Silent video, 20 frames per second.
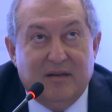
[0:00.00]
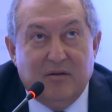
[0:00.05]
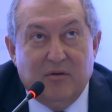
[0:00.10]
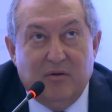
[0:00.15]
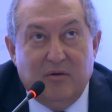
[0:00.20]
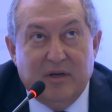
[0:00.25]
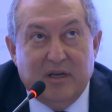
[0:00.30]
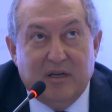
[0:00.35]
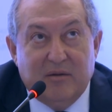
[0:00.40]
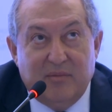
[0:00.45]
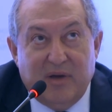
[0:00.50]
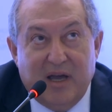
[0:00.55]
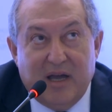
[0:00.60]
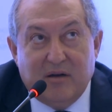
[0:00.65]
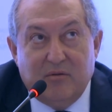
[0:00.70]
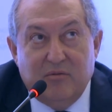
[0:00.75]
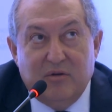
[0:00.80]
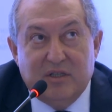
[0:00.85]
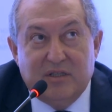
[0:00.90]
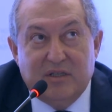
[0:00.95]
going
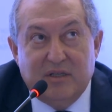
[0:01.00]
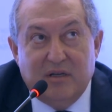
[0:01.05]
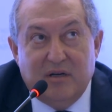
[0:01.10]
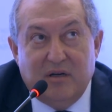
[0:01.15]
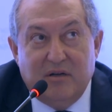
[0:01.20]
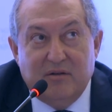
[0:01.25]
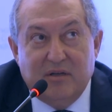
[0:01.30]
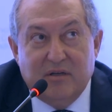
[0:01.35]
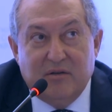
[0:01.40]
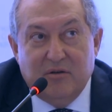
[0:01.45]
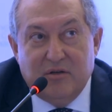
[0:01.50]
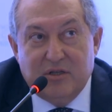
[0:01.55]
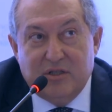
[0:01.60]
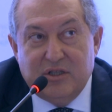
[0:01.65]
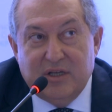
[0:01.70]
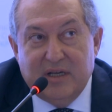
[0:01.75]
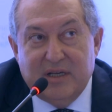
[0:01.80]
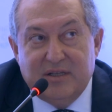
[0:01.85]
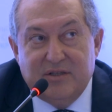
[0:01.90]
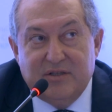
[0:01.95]
backwards in our
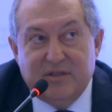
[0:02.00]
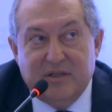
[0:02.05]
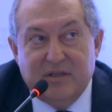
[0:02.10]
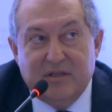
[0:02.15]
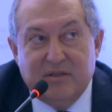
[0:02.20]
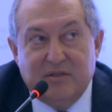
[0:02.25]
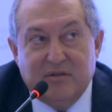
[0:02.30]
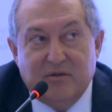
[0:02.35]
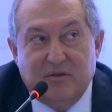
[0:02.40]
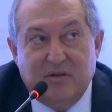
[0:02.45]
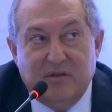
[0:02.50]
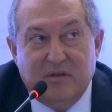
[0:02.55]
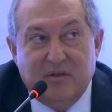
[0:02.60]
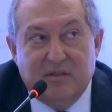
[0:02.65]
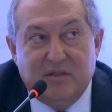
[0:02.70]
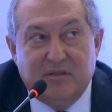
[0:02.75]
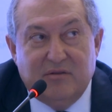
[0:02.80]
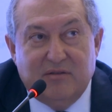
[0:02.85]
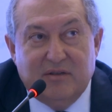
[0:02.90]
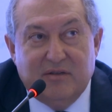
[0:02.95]
negotiations or
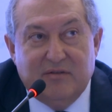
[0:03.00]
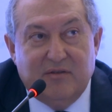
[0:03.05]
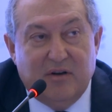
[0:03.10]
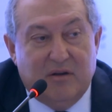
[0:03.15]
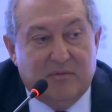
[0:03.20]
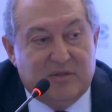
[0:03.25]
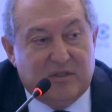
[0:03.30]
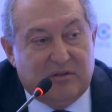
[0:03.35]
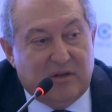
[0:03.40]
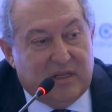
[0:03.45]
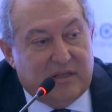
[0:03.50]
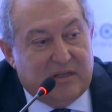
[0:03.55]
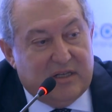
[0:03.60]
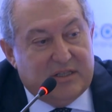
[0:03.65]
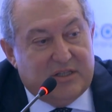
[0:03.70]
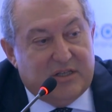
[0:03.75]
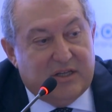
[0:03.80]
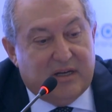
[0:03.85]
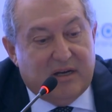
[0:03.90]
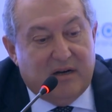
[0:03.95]
from
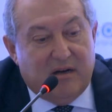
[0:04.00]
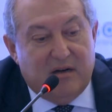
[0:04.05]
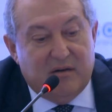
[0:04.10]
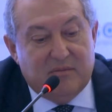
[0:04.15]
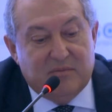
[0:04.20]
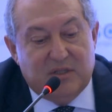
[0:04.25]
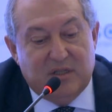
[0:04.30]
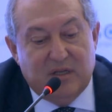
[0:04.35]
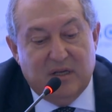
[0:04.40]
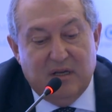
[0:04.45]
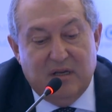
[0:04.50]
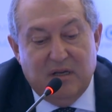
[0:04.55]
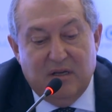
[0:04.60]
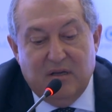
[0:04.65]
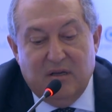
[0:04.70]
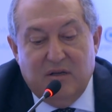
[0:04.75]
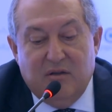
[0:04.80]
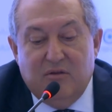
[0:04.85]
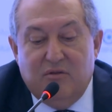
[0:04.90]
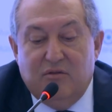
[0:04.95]
strategic arms
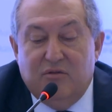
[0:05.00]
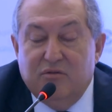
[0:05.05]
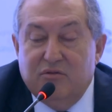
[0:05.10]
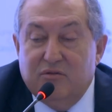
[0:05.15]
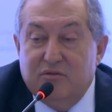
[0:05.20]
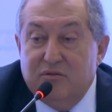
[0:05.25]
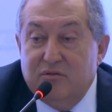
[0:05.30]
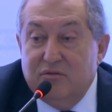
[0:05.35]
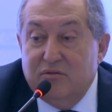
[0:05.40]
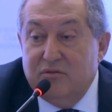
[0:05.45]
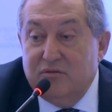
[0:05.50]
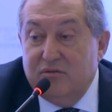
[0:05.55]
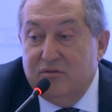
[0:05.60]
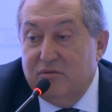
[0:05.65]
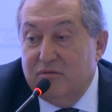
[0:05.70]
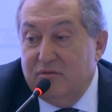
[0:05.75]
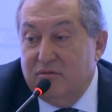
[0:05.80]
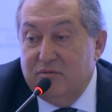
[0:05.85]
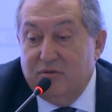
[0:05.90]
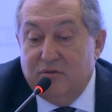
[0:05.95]

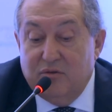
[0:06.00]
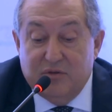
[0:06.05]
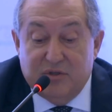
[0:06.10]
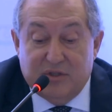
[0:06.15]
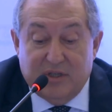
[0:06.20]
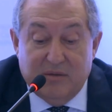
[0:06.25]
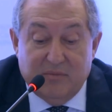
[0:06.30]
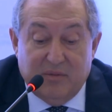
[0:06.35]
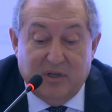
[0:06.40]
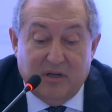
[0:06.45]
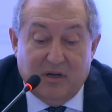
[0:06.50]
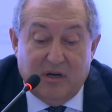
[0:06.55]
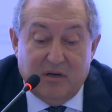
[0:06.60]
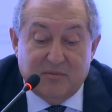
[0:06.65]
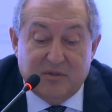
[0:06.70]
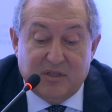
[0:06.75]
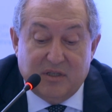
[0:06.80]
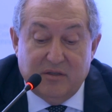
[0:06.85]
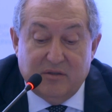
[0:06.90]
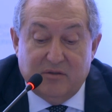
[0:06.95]
to simple
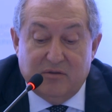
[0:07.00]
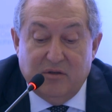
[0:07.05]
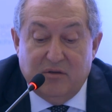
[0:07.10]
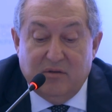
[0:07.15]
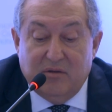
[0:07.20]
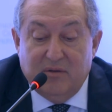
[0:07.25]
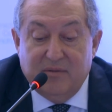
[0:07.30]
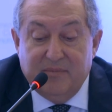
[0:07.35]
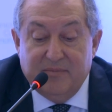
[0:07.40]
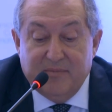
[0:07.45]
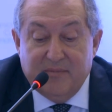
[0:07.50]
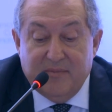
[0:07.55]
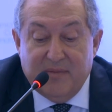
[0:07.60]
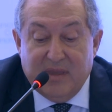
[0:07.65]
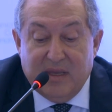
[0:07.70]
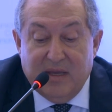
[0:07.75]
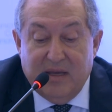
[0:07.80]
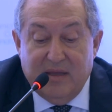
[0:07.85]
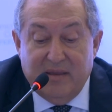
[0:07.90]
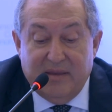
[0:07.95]
arms control.
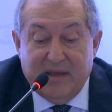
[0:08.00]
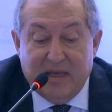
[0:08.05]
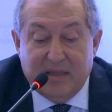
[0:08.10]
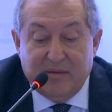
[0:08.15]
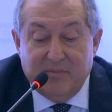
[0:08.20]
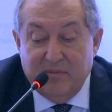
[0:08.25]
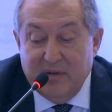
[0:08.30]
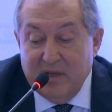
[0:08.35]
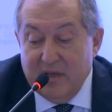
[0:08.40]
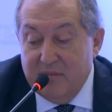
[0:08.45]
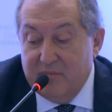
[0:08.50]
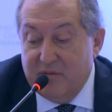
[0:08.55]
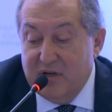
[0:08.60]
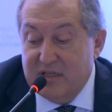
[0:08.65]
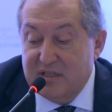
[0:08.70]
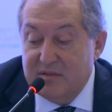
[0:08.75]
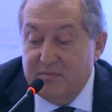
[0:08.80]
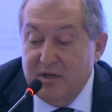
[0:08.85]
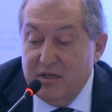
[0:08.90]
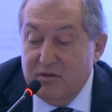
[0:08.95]
And that
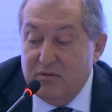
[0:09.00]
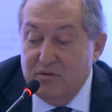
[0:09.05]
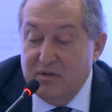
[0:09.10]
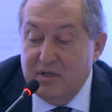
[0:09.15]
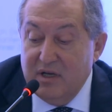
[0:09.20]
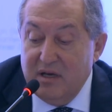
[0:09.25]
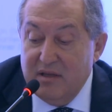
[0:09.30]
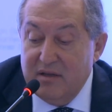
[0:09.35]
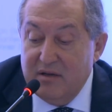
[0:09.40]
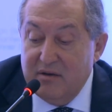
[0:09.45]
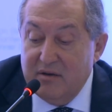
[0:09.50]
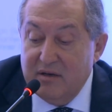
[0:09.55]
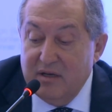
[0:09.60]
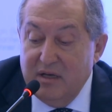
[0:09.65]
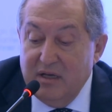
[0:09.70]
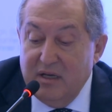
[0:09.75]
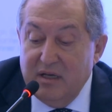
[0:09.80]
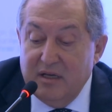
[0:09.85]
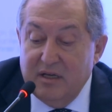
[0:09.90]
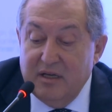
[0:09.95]
brings me to another
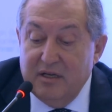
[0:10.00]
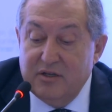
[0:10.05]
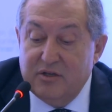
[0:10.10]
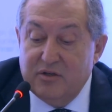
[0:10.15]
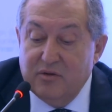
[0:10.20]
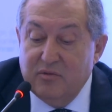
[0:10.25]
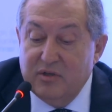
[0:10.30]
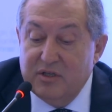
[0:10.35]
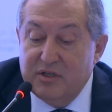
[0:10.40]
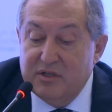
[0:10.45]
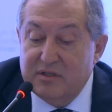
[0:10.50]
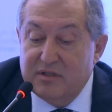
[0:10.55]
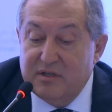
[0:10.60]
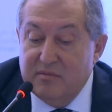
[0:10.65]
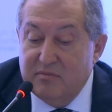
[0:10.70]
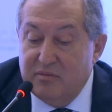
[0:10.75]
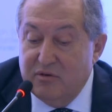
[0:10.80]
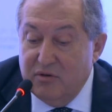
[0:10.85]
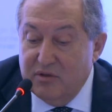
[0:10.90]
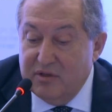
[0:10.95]
issue which is
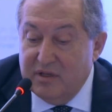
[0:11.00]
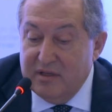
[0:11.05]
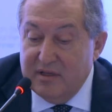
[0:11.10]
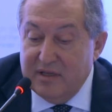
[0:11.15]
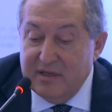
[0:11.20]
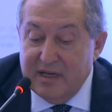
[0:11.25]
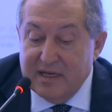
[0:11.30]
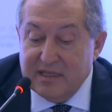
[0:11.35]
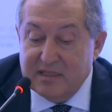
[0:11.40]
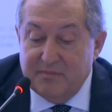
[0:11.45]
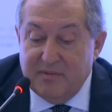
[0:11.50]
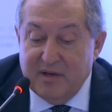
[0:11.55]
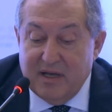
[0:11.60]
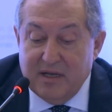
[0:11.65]
important. The next